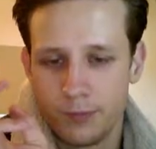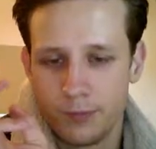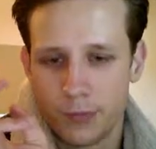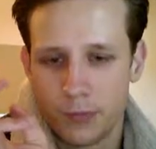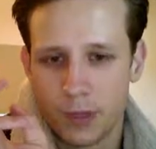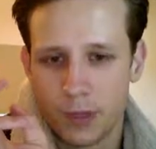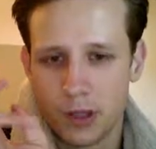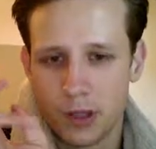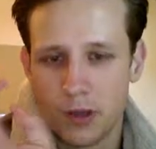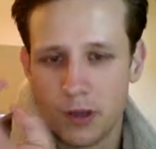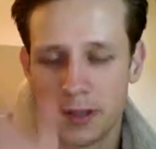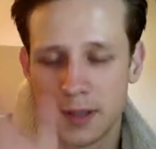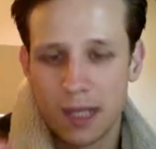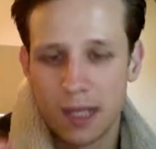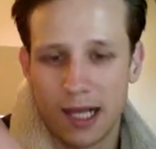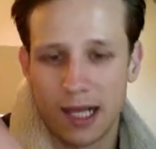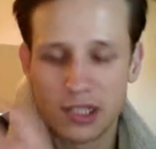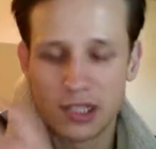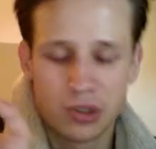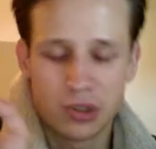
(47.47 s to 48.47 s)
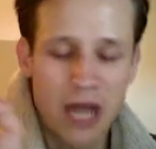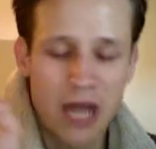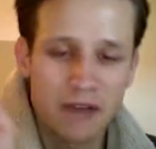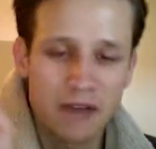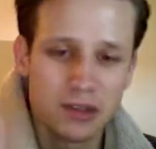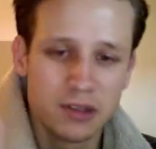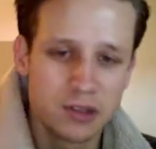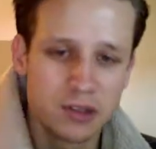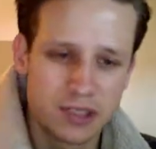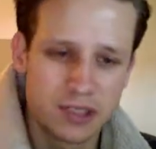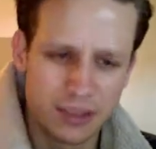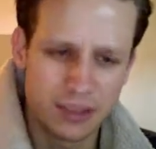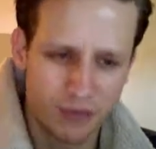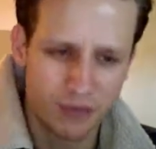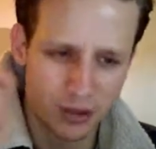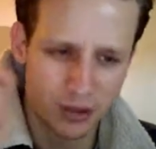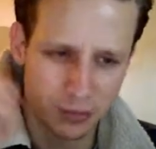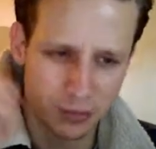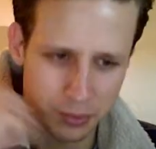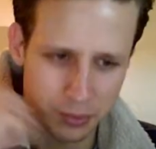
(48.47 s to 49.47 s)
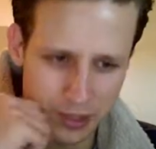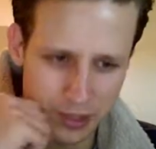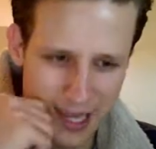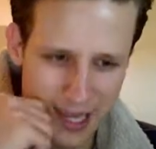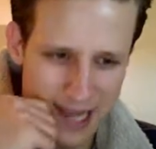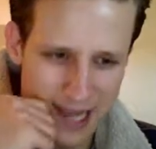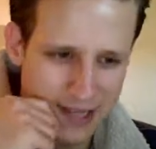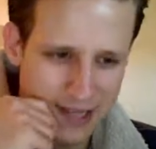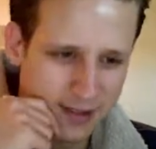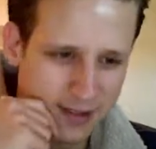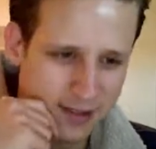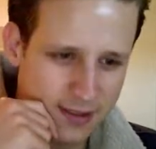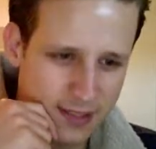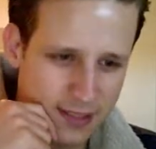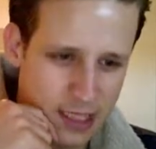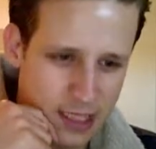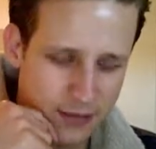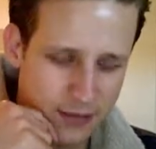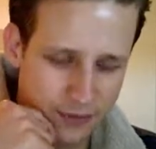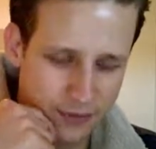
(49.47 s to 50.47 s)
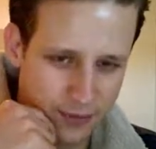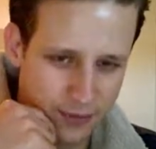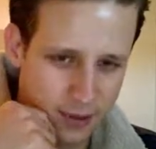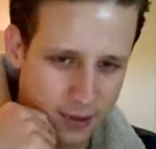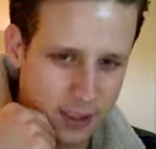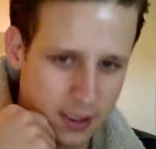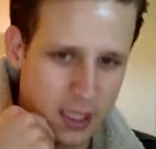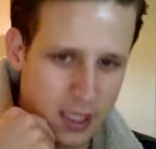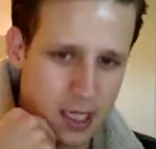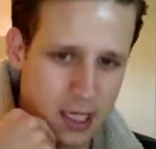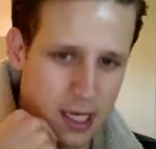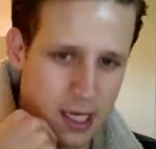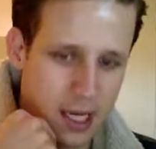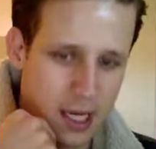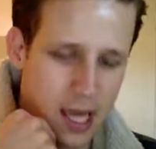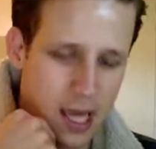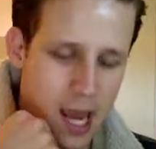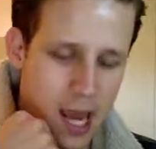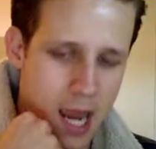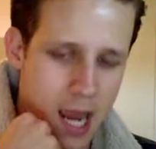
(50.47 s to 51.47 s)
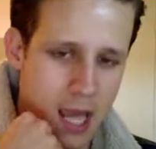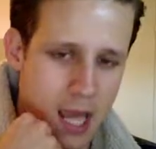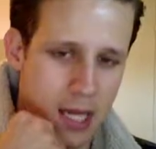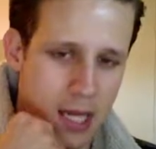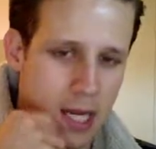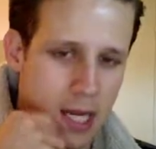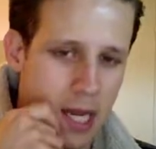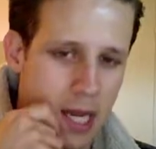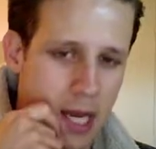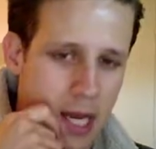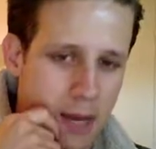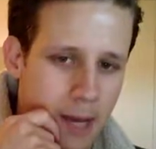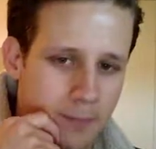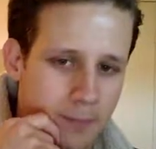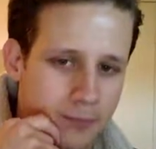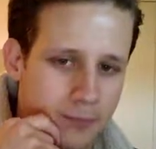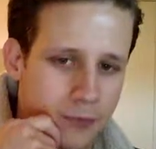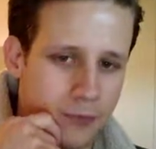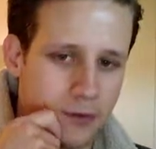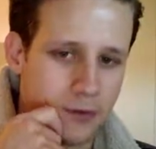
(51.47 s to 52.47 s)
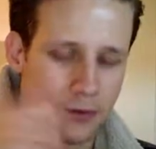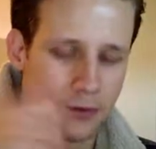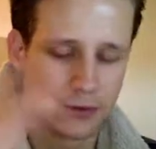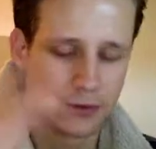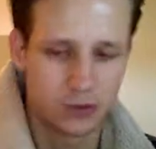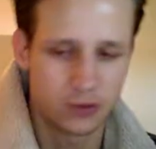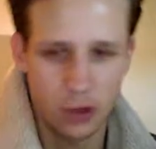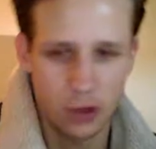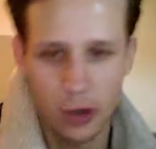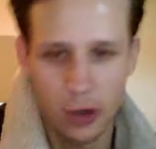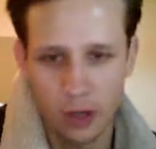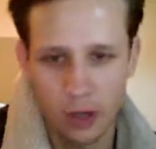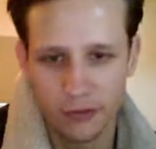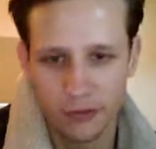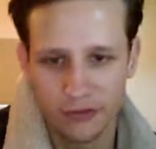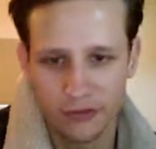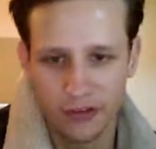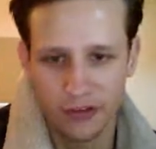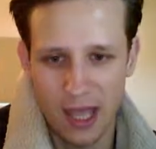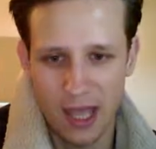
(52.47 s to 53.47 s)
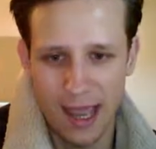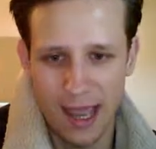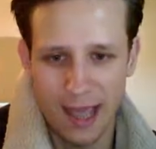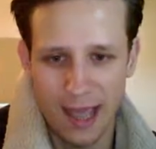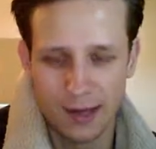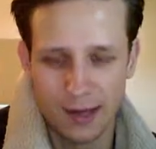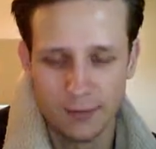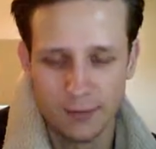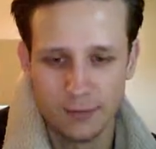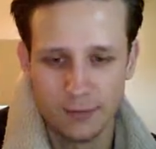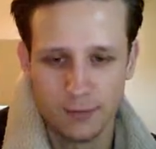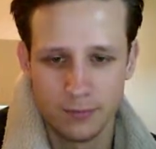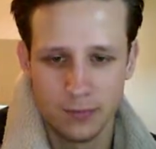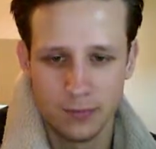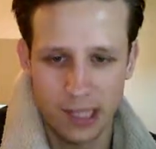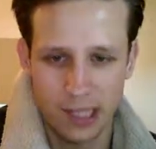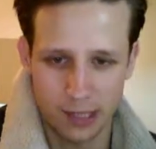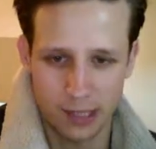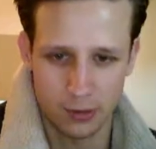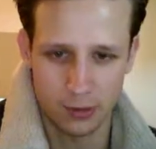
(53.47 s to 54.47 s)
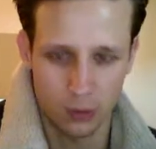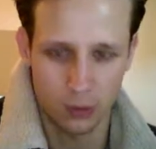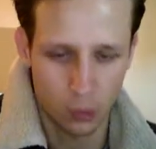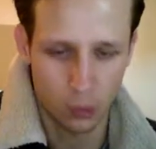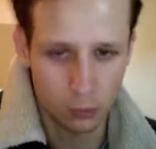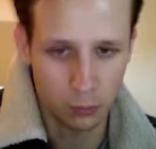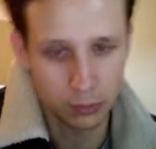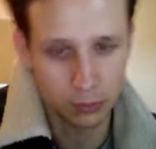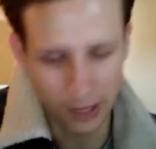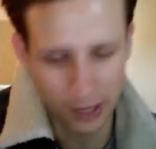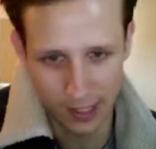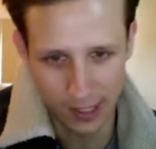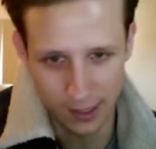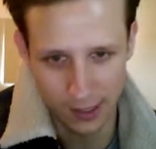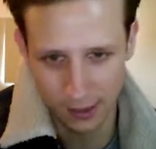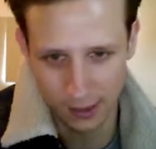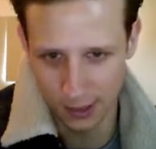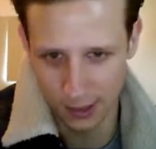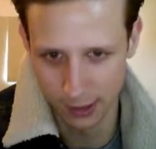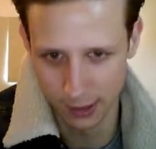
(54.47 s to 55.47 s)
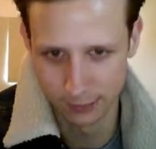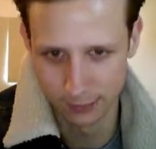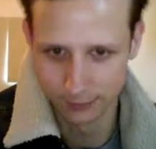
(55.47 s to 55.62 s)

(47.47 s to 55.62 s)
you can like travel to different planets and stuff. And so you start off at like your home planet here.